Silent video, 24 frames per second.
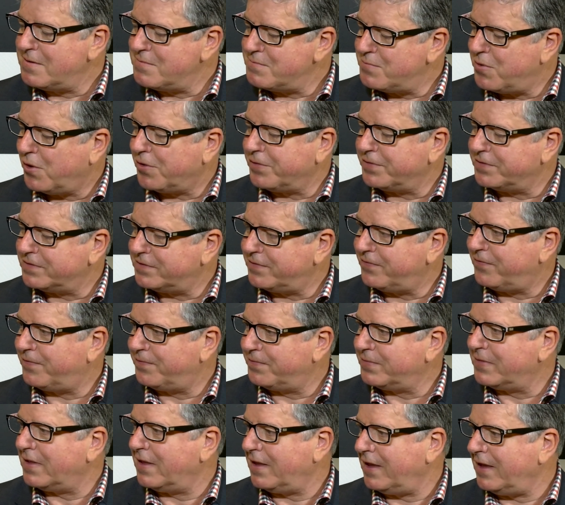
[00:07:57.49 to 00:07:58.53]
bonds
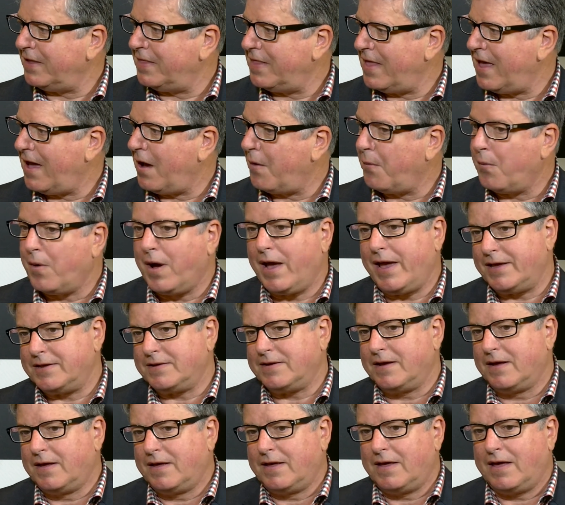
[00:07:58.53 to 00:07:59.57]
in that
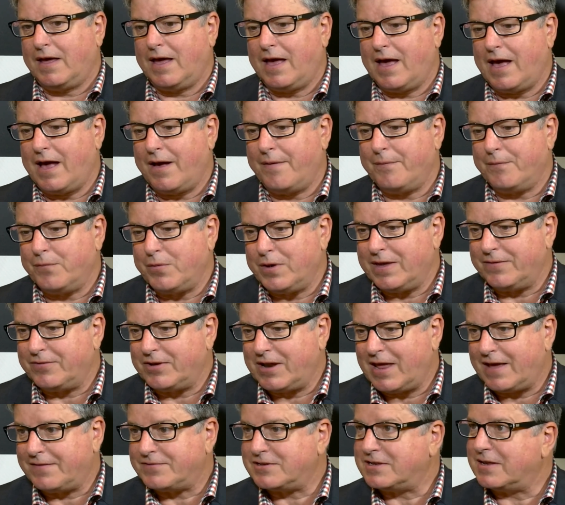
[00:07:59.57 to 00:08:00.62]
way. We
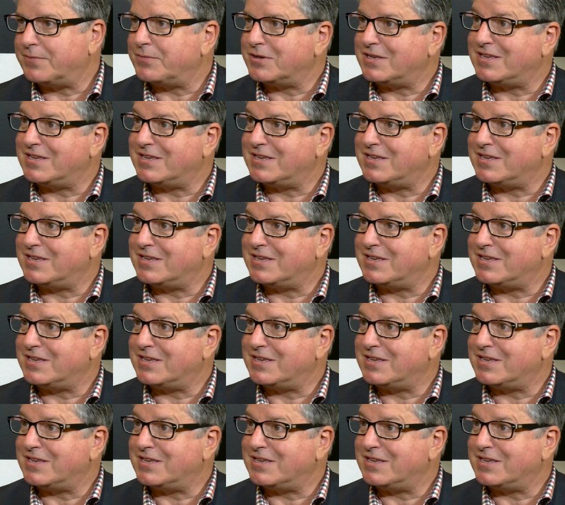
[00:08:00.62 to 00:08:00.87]
even have some